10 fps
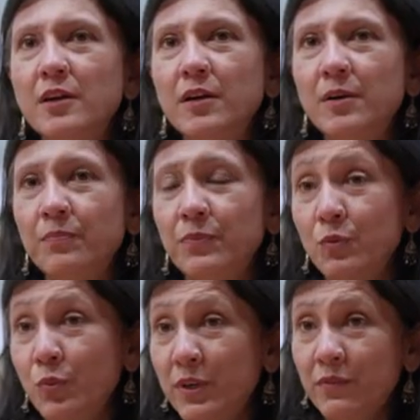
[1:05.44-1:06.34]
Um,
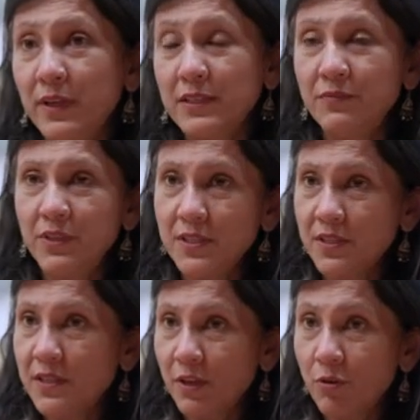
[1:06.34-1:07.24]
one of the activities
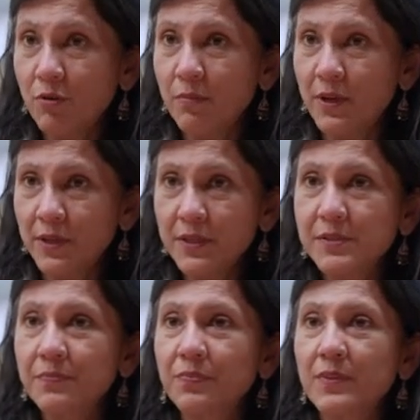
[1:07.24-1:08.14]
is Lego robotics.
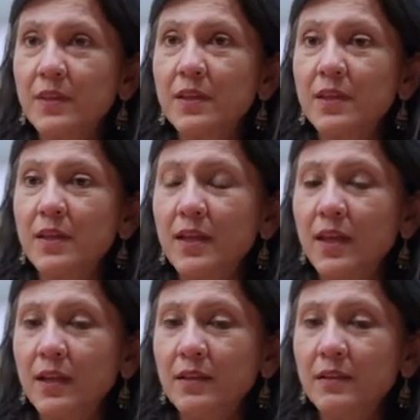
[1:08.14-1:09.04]

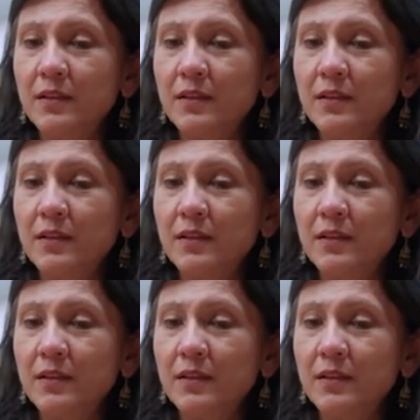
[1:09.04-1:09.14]
And